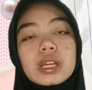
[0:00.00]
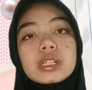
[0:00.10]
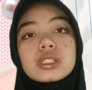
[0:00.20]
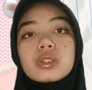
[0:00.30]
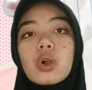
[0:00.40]

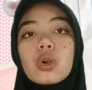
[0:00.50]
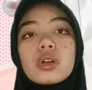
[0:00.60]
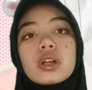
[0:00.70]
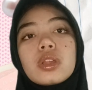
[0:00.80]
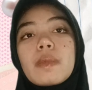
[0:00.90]
So,
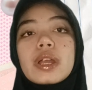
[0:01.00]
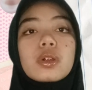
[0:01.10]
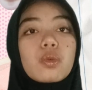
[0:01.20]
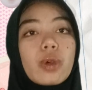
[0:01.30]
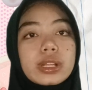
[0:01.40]
no matter
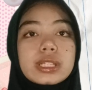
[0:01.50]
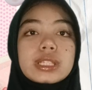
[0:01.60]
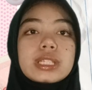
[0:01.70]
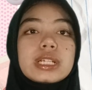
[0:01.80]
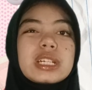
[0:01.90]
what
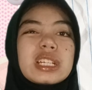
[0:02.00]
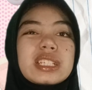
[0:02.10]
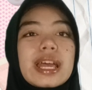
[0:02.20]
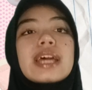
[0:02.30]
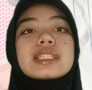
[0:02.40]
the
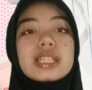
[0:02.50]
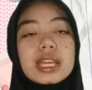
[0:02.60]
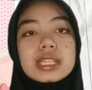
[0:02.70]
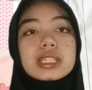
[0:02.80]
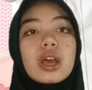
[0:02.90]
tense
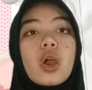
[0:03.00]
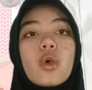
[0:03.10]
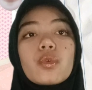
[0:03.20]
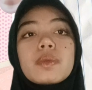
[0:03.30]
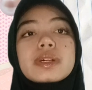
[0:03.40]
is,
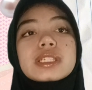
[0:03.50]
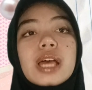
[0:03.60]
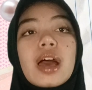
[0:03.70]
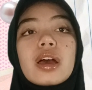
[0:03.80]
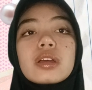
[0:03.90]
we must
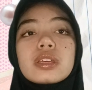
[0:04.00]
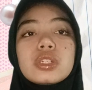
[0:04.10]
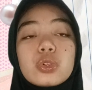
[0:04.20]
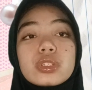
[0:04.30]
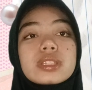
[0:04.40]

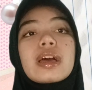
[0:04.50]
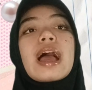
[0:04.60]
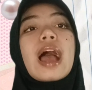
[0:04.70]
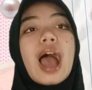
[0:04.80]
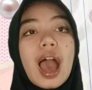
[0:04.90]
use
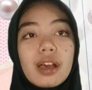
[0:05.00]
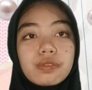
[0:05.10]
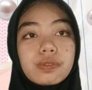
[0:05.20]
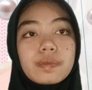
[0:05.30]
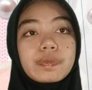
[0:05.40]
have,
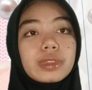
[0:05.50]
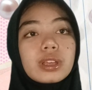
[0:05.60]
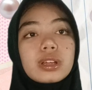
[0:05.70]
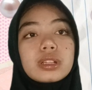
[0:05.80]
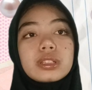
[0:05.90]

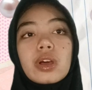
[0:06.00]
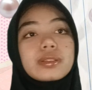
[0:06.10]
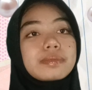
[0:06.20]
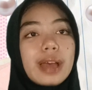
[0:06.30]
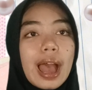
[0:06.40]

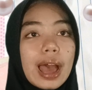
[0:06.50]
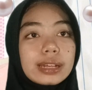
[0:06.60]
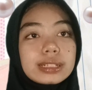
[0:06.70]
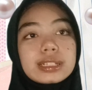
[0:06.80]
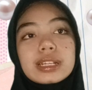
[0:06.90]
not had.
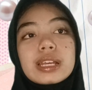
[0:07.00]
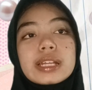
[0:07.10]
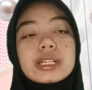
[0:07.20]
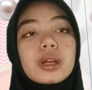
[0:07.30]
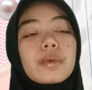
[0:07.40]
The